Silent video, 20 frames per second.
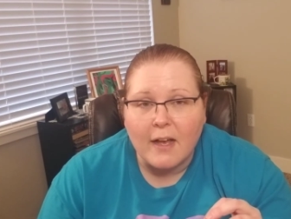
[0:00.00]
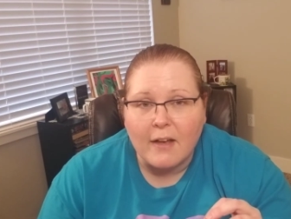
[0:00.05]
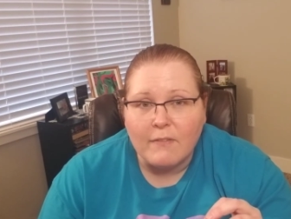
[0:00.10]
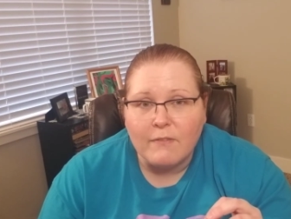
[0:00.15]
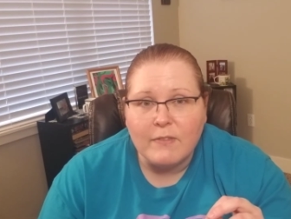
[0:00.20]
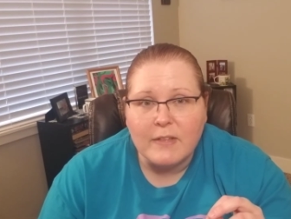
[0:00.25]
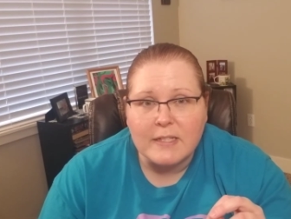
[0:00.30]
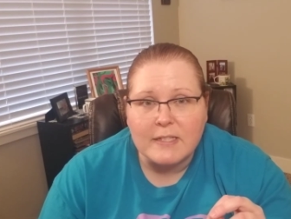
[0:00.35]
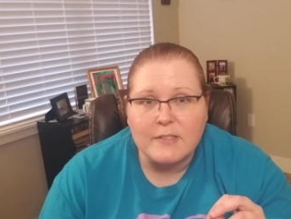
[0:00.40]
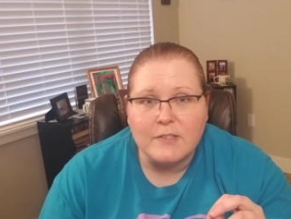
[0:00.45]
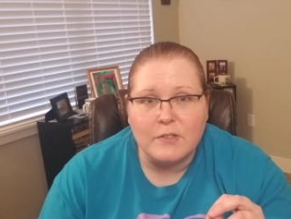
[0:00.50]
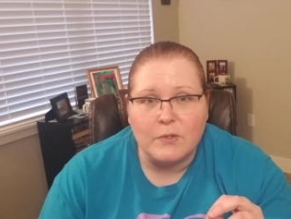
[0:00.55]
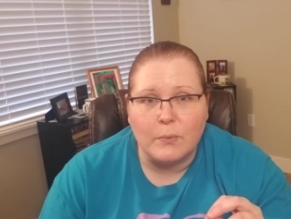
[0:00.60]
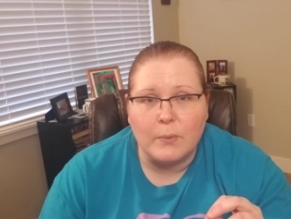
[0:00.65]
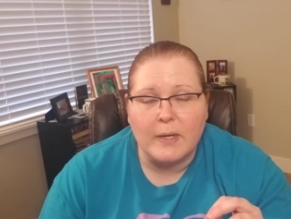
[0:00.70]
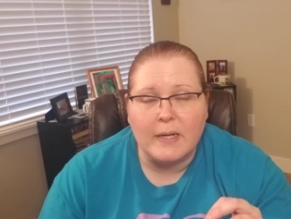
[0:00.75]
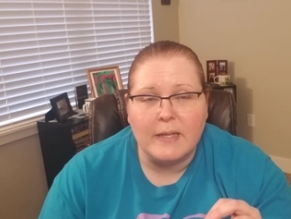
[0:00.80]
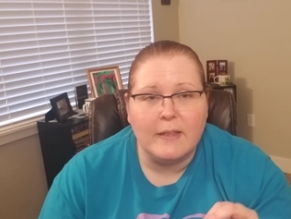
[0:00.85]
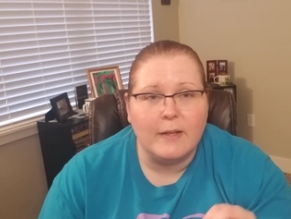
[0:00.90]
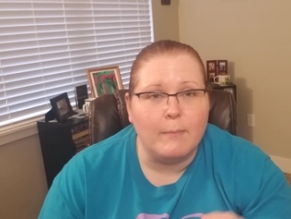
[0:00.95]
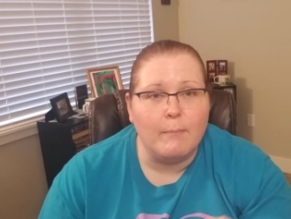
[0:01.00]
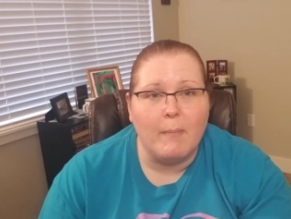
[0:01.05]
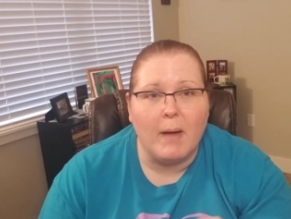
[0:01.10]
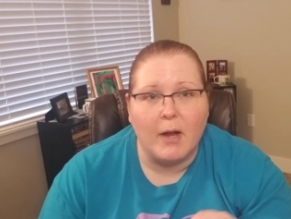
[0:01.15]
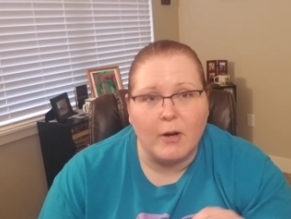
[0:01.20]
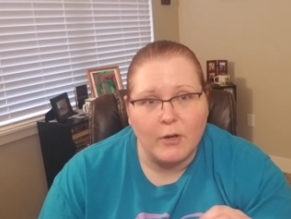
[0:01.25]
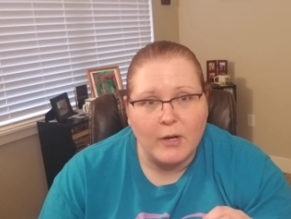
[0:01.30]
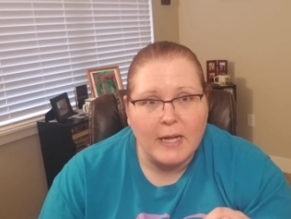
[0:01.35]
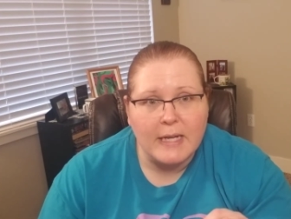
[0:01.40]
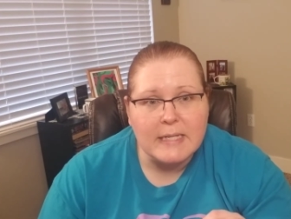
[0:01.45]
of this story that
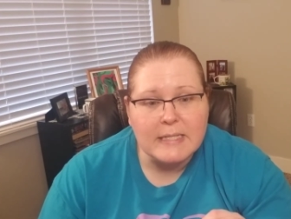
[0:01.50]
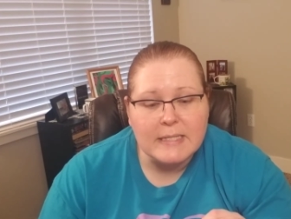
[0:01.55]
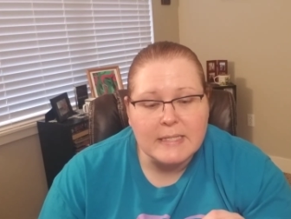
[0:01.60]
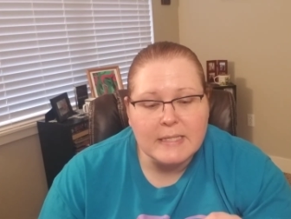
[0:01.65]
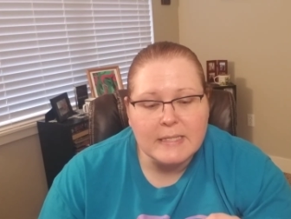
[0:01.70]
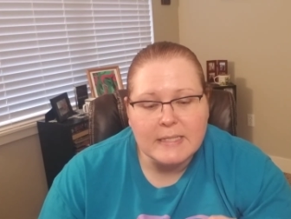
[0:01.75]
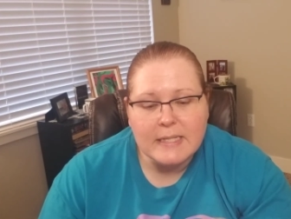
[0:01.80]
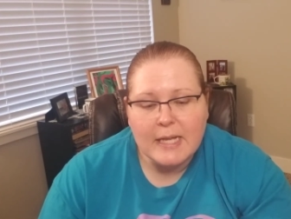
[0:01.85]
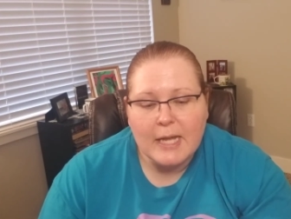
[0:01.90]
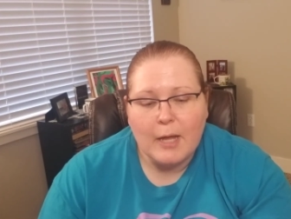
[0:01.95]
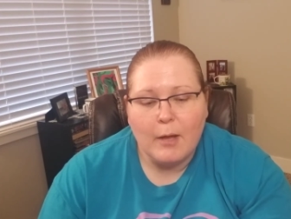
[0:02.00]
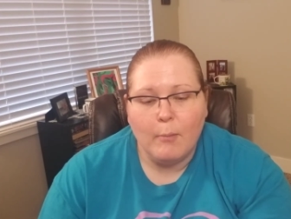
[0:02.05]
modernize it.